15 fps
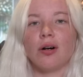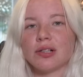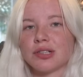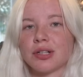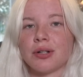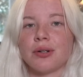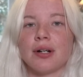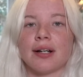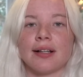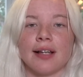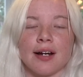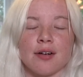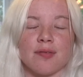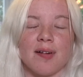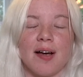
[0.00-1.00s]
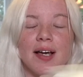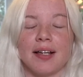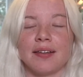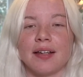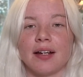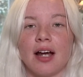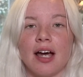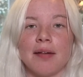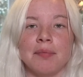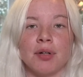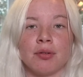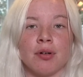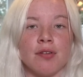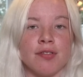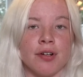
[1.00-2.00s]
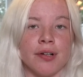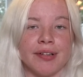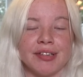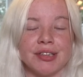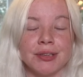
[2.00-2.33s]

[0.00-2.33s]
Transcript: Also clarifying that I'm not referring